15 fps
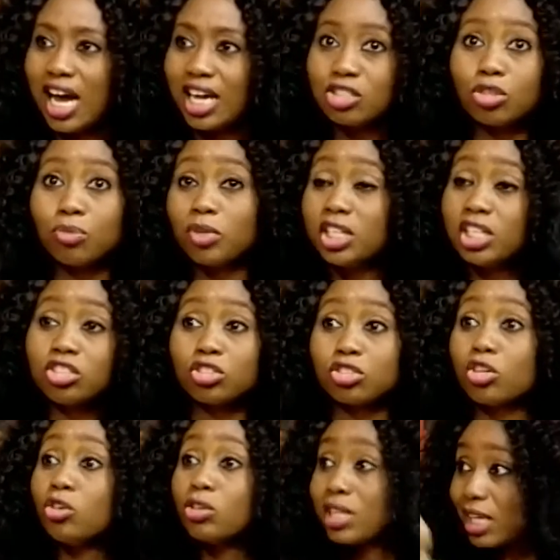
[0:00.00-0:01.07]
And somebody just,
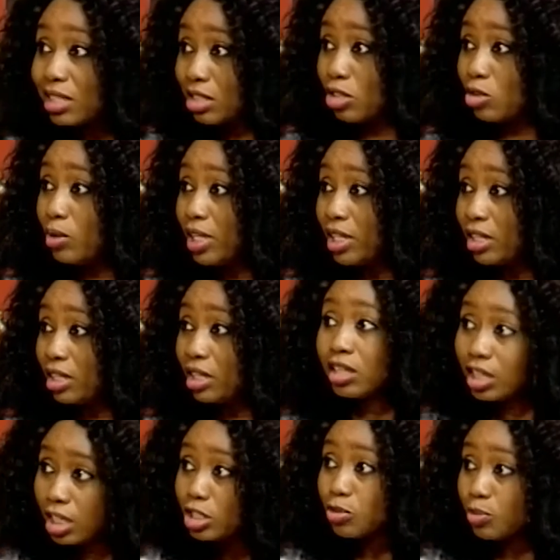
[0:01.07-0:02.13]
oh, that's the queen.
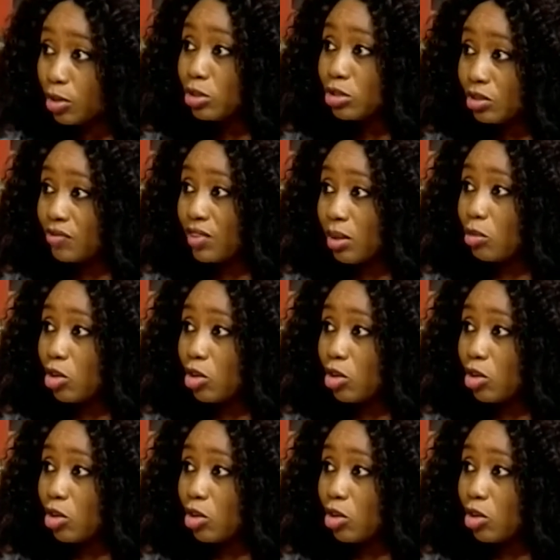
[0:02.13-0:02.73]
It's both of them